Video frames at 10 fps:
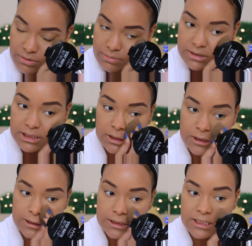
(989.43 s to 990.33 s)
Represent
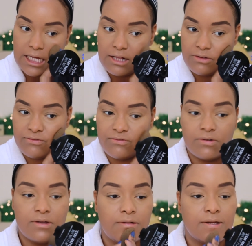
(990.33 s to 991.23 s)
yourself
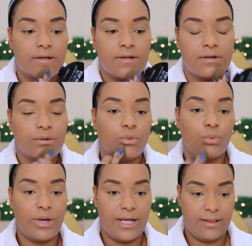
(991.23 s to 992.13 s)

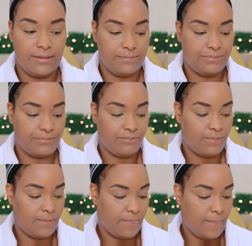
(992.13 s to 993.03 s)
well
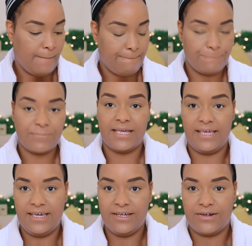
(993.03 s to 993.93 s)

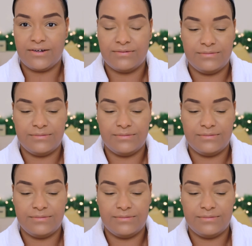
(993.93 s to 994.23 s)
here,